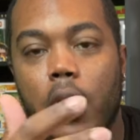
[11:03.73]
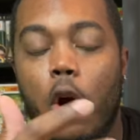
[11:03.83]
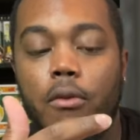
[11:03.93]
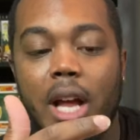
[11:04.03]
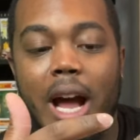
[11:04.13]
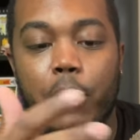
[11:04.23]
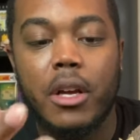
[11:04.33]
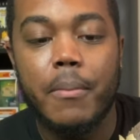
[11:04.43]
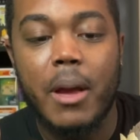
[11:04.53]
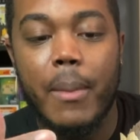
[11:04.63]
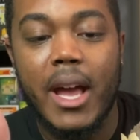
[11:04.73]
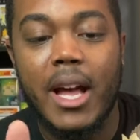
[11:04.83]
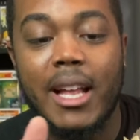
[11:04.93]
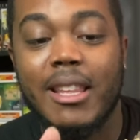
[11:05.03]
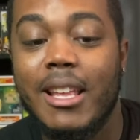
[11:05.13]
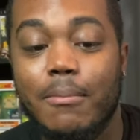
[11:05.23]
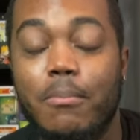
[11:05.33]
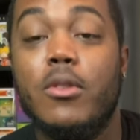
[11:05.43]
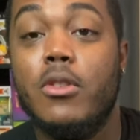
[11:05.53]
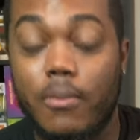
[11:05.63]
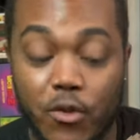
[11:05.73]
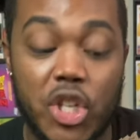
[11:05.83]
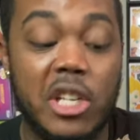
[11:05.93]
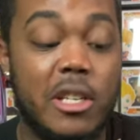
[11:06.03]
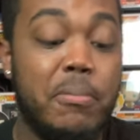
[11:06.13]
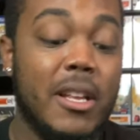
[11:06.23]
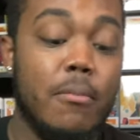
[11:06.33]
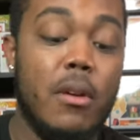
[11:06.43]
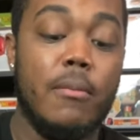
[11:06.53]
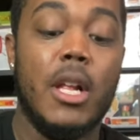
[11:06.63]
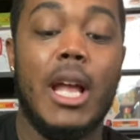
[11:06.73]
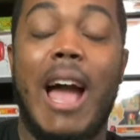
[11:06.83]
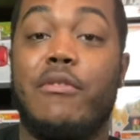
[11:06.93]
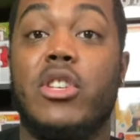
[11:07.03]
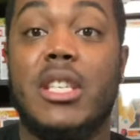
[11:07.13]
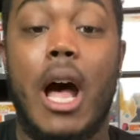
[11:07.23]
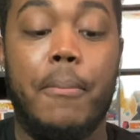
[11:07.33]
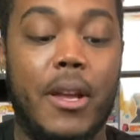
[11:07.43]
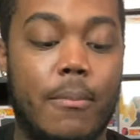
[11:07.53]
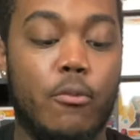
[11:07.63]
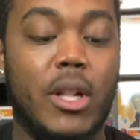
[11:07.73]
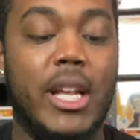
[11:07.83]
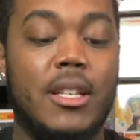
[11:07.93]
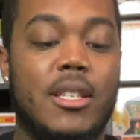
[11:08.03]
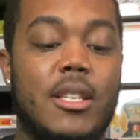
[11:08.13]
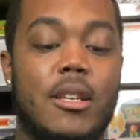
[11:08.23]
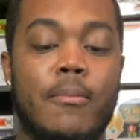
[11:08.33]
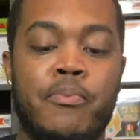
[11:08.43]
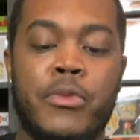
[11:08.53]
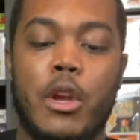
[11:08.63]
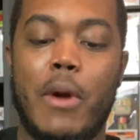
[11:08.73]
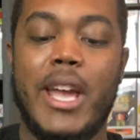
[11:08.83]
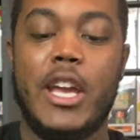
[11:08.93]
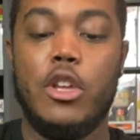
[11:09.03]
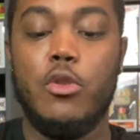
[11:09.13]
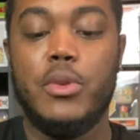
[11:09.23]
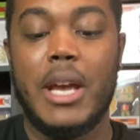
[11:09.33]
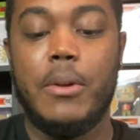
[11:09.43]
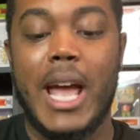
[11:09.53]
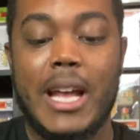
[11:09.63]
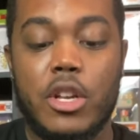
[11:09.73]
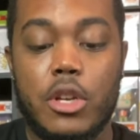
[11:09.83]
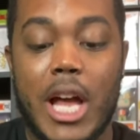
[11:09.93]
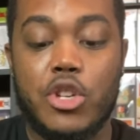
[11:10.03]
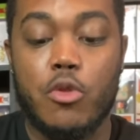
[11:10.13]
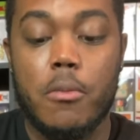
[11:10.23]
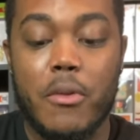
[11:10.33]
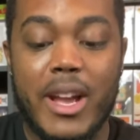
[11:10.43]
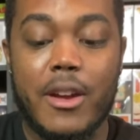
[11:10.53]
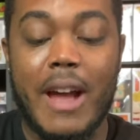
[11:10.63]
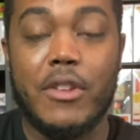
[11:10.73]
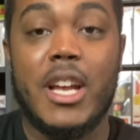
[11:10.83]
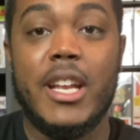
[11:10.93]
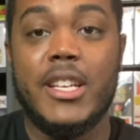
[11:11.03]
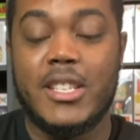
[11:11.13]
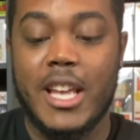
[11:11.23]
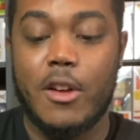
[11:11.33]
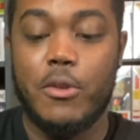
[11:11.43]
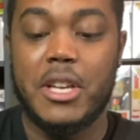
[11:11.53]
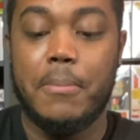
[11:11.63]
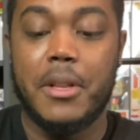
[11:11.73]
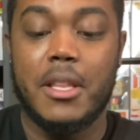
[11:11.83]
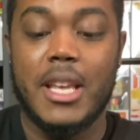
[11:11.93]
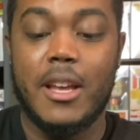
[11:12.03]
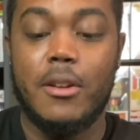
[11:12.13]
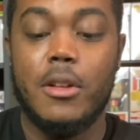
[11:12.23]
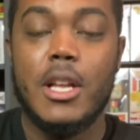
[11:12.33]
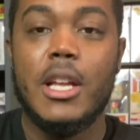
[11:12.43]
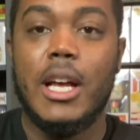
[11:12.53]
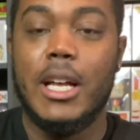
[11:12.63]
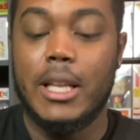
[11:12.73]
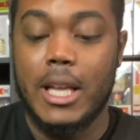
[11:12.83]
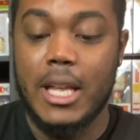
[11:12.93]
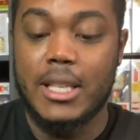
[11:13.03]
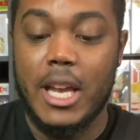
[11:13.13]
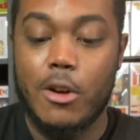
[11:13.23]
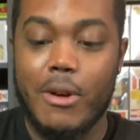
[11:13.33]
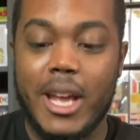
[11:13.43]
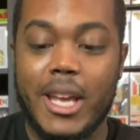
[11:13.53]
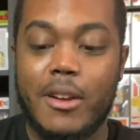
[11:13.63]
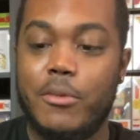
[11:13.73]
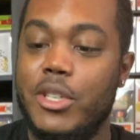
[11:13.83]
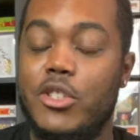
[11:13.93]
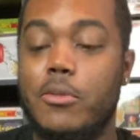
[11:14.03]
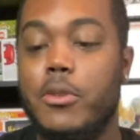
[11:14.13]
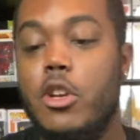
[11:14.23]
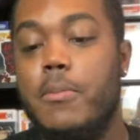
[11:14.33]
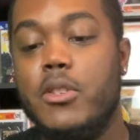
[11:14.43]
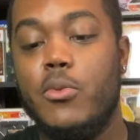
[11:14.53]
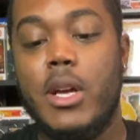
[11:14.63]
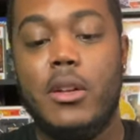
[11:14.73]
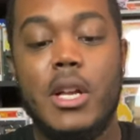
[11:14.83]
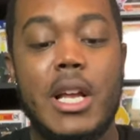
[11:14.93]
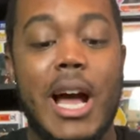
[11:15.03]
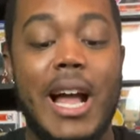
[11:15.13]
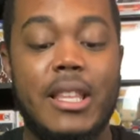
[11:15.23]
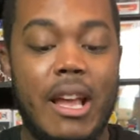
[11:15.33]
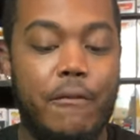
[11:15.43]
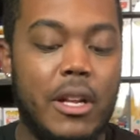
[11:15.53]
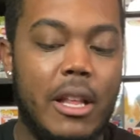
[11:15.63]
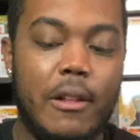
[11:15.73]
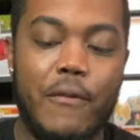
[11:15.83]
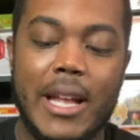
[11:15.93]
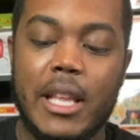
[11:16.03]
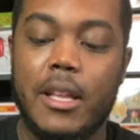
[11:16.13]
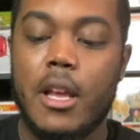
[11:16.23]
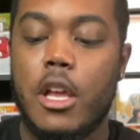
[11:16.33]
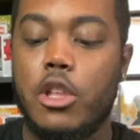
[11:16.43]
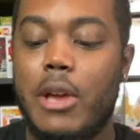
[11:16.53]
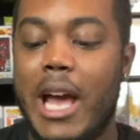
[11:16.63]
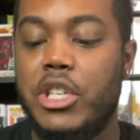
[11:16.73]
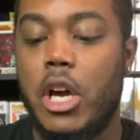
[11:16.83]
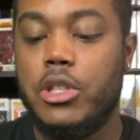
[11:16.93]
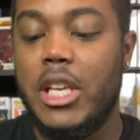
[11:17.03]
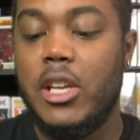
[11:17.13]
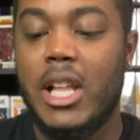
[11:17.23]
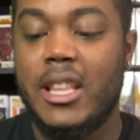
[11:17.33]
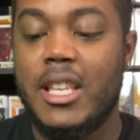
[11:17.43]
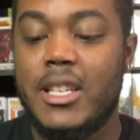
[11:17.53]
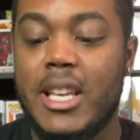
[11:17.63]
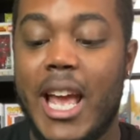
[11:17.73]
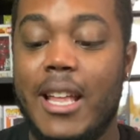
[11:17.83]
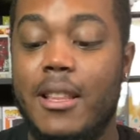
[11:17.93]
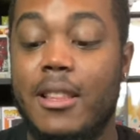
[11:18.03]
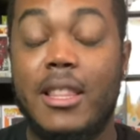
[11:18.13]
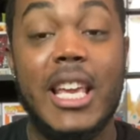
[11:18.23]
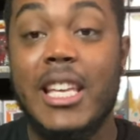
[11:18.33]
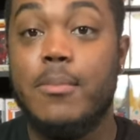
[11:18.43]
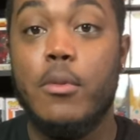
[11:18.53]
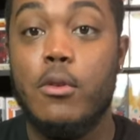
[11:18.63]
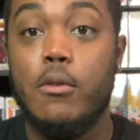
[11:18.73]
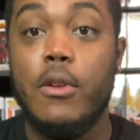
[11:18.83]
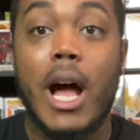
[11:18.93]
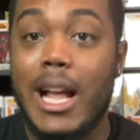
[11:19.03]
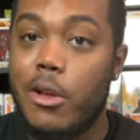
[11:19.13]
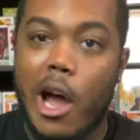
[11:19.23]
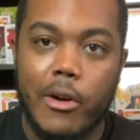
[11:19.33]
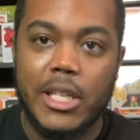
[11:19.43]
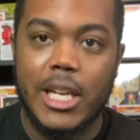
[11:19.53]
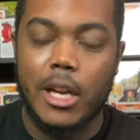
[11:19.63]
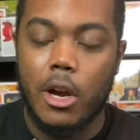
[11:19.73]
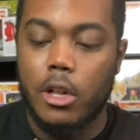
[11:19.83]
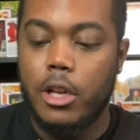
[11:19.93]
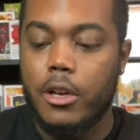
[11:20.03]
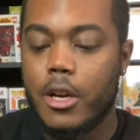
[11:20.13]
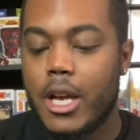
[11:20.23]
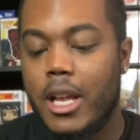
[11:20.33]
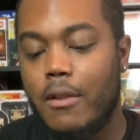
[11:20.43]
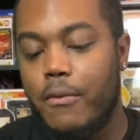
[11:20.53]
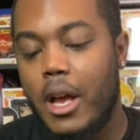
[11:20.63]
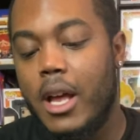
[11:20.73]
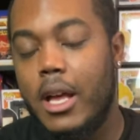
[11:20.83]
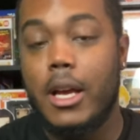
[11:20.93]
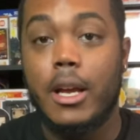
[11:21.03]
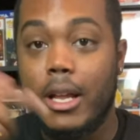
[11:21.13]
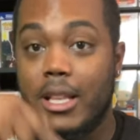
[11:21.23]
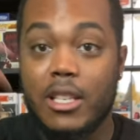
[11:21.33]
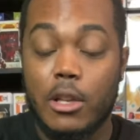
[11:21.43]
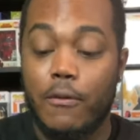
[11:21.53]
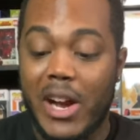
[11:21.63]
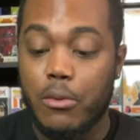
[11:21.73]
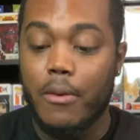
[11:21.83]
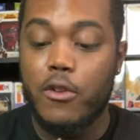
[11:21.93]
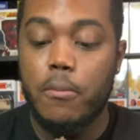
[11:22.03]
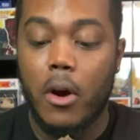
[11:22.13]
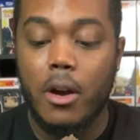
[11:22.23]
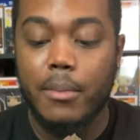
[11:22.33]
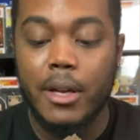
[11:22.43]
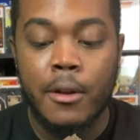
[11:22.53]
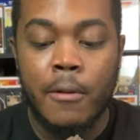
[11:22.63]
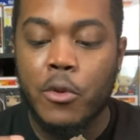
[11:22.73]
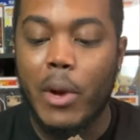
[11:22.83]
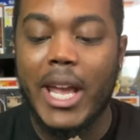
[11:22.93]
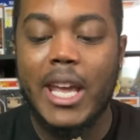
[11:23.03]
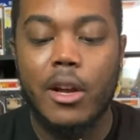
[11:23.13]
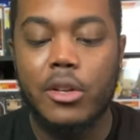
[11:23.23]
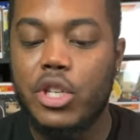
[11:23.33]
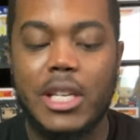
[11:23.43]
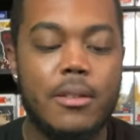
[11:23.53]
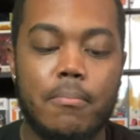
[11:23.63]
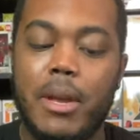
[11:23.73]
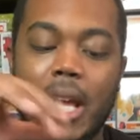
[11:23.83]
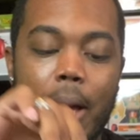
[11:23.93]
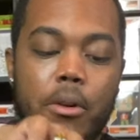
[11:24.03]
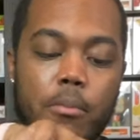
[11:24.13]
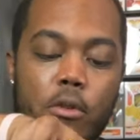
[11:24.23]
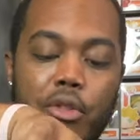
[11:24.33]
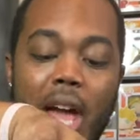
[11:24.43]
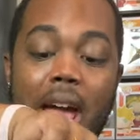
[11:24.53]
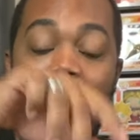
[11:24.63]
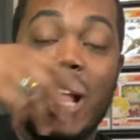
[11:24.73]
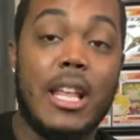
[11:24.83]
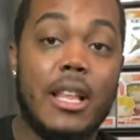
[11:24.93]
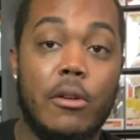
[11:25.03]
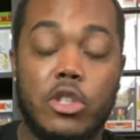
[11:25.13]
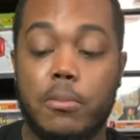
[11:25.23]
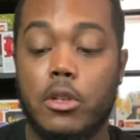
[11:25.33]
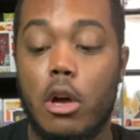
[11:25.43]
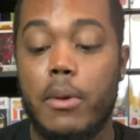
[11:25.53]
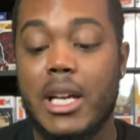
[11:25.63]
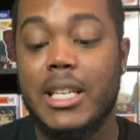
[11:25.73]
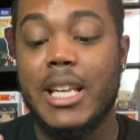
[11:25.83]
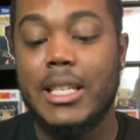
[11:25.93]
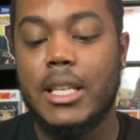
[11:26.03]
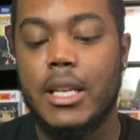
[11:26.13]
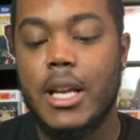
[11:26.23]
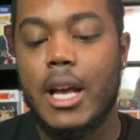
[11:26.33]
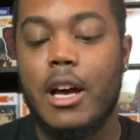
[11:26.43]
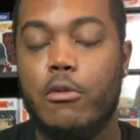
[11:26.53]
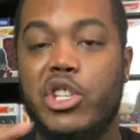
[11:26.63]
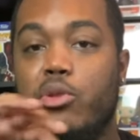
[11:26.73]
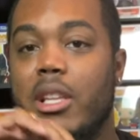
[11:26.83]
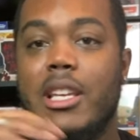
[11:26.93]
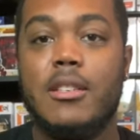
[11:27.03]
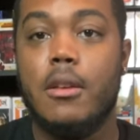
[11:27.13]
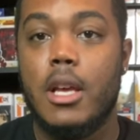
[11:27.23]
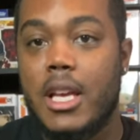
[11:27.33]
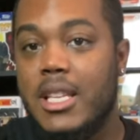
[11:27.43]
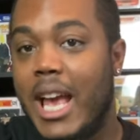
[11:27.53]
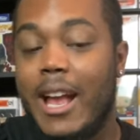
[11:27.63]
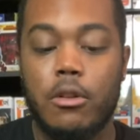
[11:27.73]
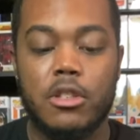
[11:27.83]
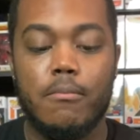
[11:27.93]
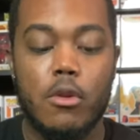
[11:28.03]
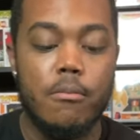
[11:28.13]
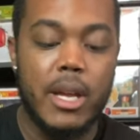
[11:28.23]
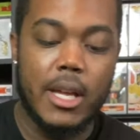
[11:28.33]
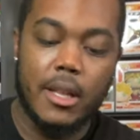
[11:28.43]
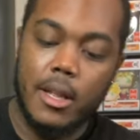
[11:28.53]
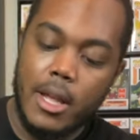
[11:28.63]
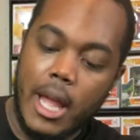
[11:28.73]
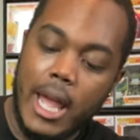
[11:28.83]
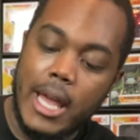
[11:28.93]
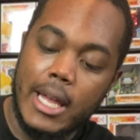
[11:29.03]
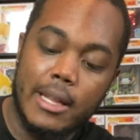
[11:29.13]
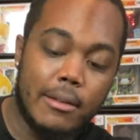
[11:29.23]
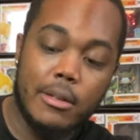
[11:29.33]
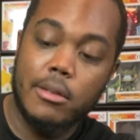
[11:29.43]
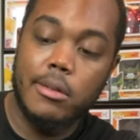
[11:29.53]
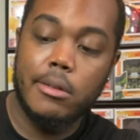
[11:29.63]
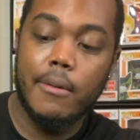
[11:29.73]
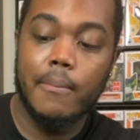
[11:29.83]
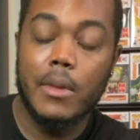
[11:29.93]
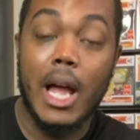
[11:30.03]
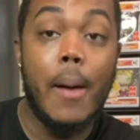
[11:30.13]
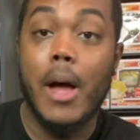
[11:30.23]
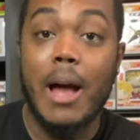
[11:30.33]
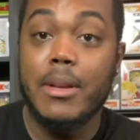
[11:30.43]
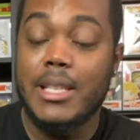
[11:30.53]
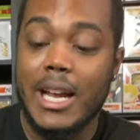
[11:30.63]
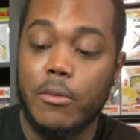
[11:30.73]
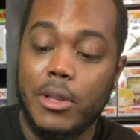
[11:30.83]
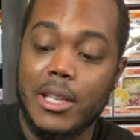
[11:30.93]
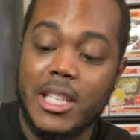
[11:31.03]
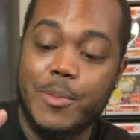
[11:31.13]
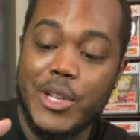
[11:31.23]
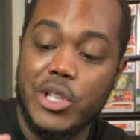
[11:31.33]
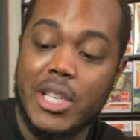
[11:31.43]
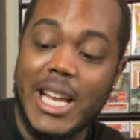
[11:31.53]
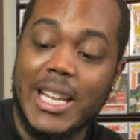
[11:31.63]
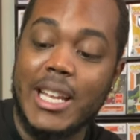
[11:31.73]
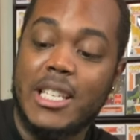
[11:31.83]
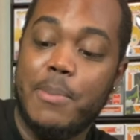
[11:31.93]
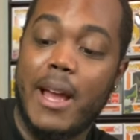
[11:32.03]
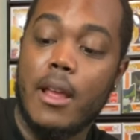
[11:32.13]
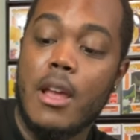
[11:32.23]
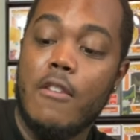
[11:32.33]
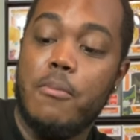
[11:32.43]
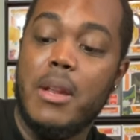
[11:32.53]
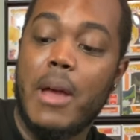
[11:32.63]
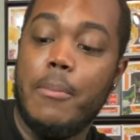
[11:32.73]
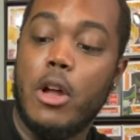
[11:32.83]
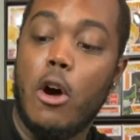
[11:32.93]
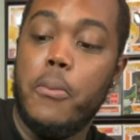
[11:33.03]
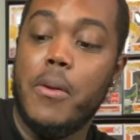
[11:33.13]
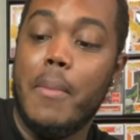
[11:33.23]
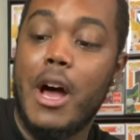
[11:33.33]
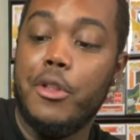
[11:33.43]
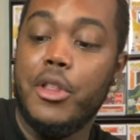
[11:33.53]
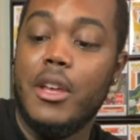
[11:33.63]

over the eye with a Kamehameha. Then Vegeta just picked him up after stomping him relentlessly. Right here, you was able to add a Yajirobe right here after cutting his tail, which I put the tail, uh, the cut tail right here, which is super dope as well. I definitely love the fact that you can actually articulate this and these move. I know I already said it earlier in the, uh, in this little final review part, but right here, just being able to move that, I thought that was super dope because it doesn't uh, restrict his his angles of movement and. I'm, I'm excited with this, especially since I didn't expect for me to be able to open the mouth.